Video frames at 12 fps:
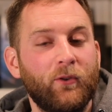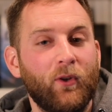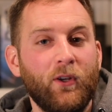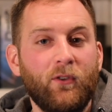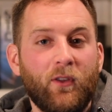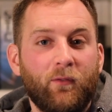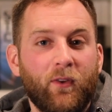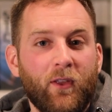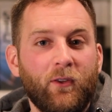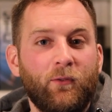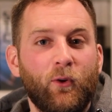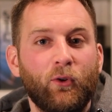So I use it for
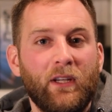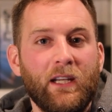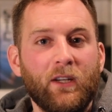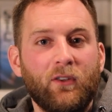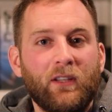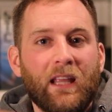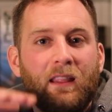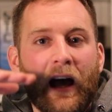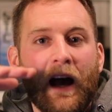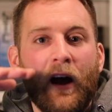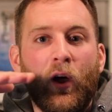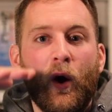this photo here to get that